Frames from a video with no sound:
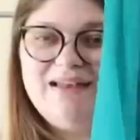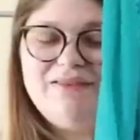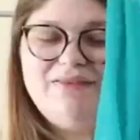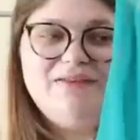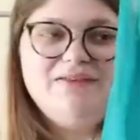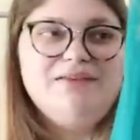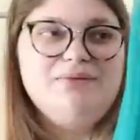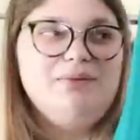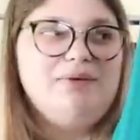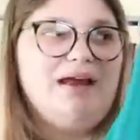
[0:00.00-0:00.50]
And I
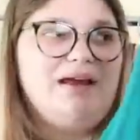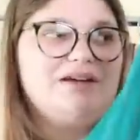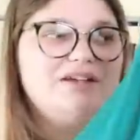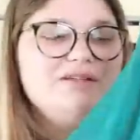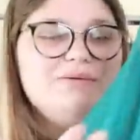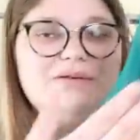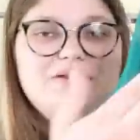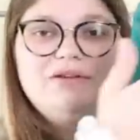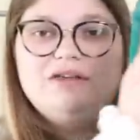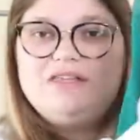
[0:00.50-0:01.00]
think this would
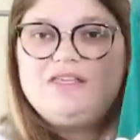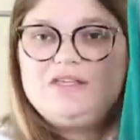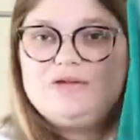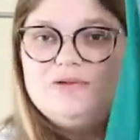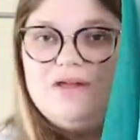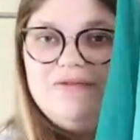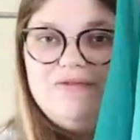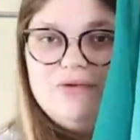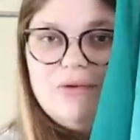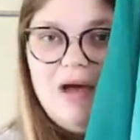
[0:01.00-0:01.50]
actually be
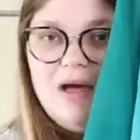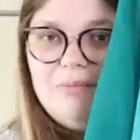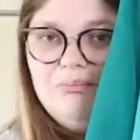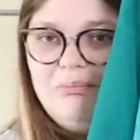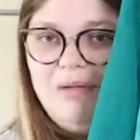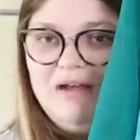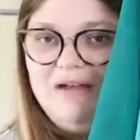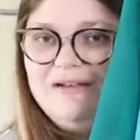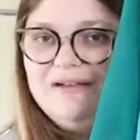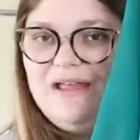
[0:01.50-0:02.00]
cute if you
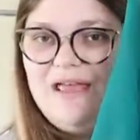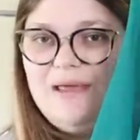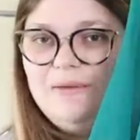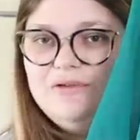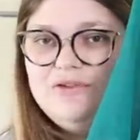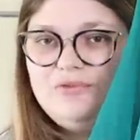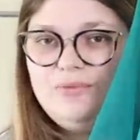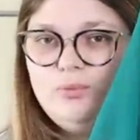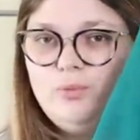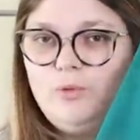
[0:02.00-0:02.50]
unbuttoned it
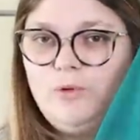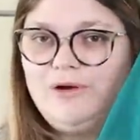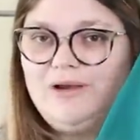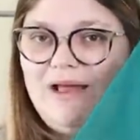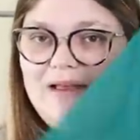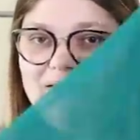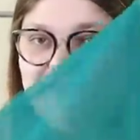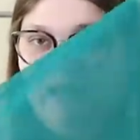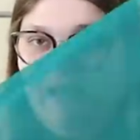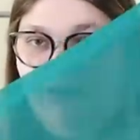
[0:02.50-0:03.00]
and just wore it
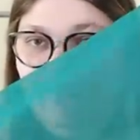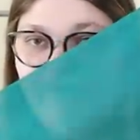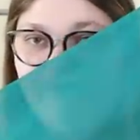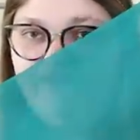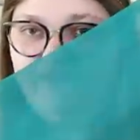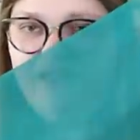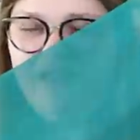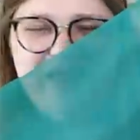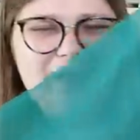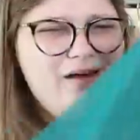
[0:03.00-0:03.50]
as an
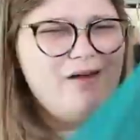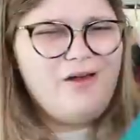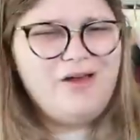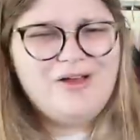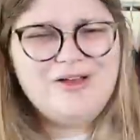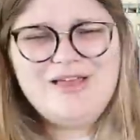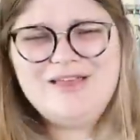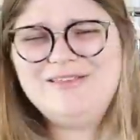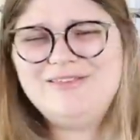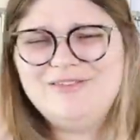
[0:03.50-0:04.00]
outfit.
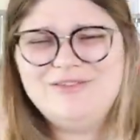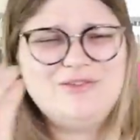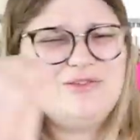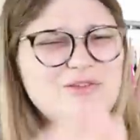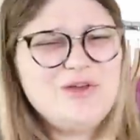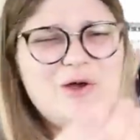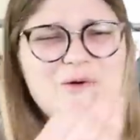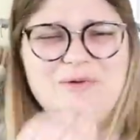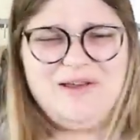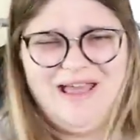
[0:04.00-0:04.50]
It's
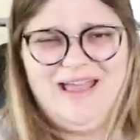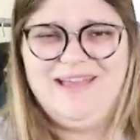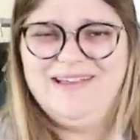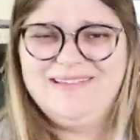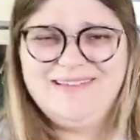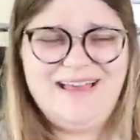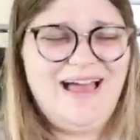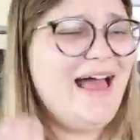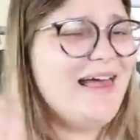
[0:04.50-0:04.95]
so nice.